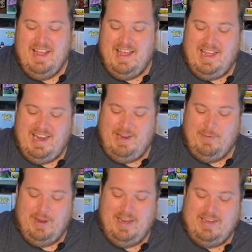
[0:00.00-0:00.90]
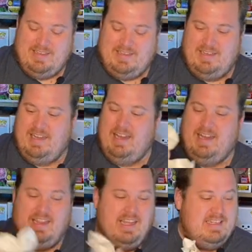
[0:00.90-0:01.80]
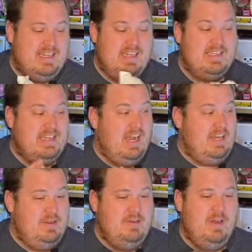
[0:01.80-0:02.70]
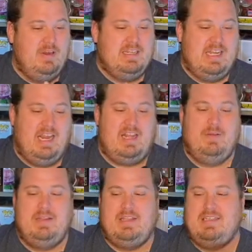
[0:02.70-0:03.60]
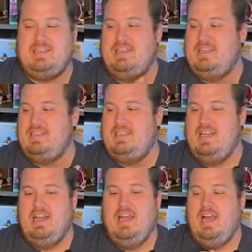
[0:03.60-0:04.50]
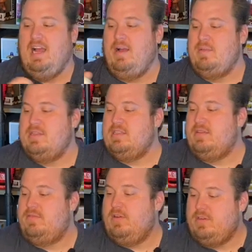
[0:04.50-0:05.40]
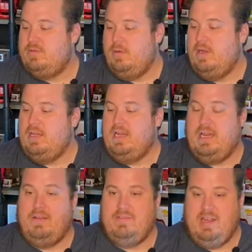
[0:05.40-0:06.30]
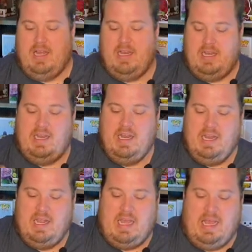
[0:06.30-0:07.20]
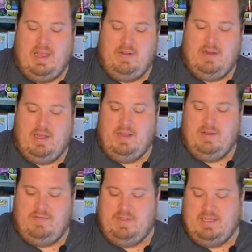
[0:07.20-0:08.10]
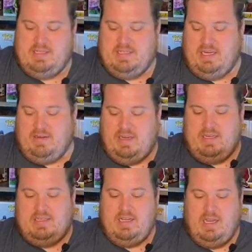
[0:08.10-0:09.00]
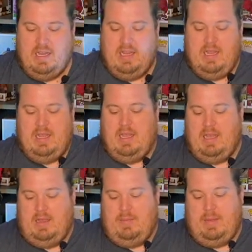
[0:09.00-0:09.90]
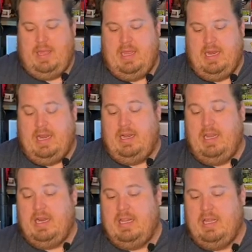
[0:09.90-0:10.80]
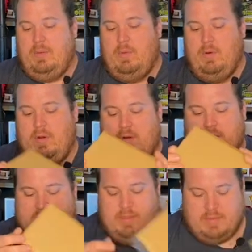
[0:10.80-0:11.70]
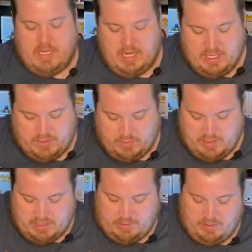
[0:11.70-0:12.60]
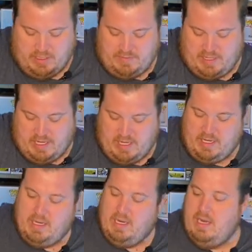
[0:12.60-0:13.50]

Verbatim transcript: Anyways, let's get this now. I do know exactly what this is. Um, this is the first one that I've gotten out of this series. Um, and I'd like a lot more. There's some ten inch ones I would love to get.